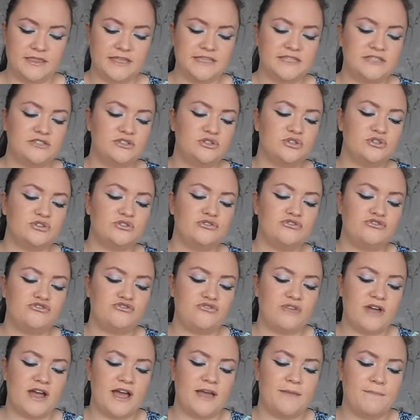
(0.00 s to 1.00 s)

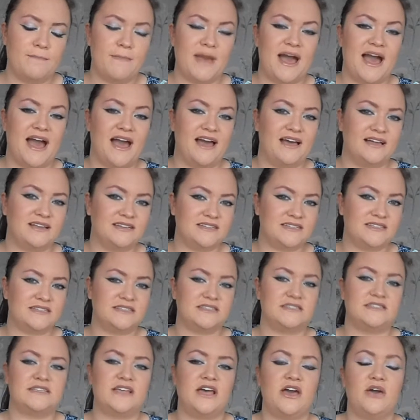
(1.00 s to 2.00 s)
doesn't dry matte,
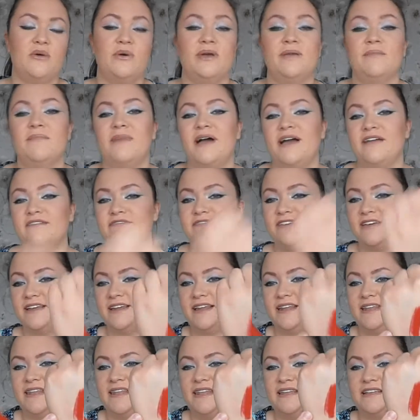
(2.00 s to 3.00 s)
so it might
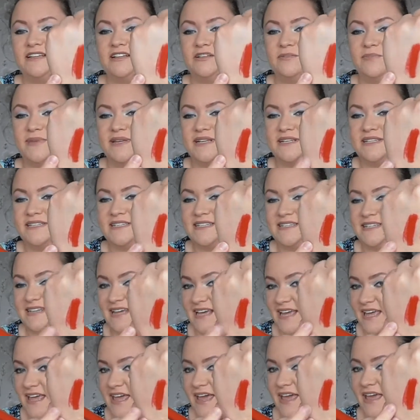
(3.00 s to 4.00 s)
feel a little bit
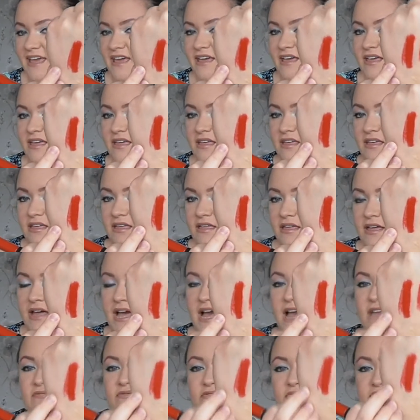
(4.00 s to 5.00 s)
sticky.
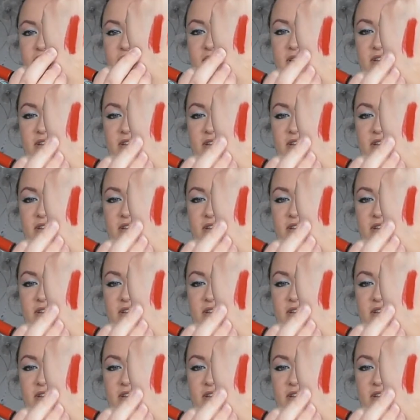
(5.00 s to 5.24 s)
I haven't